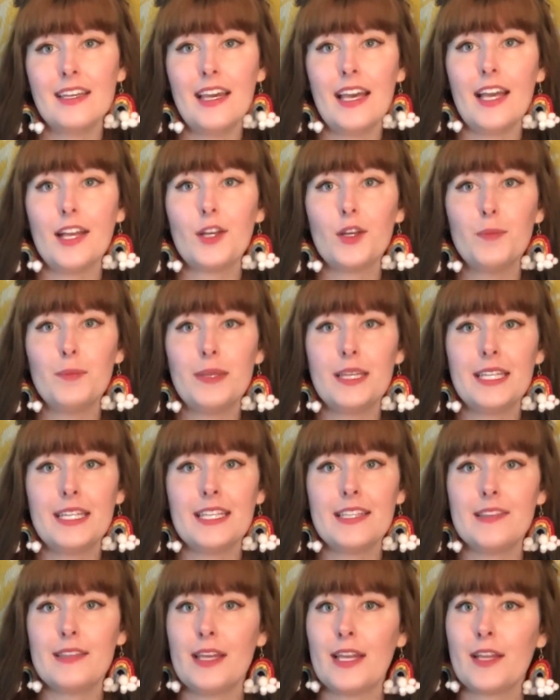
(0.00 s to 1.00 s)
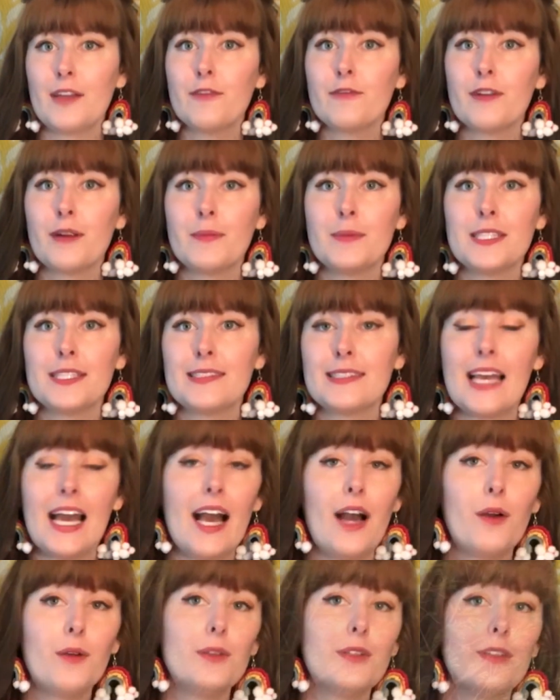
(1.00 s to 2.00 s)
It could be anything from the
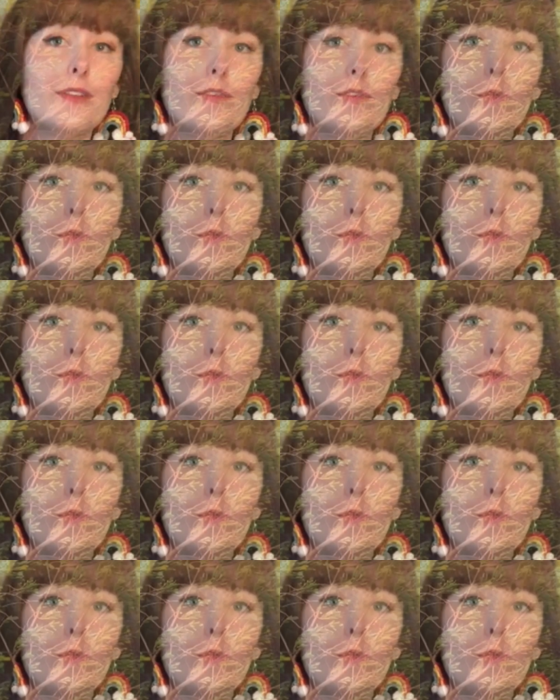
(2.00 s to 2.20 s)
sound of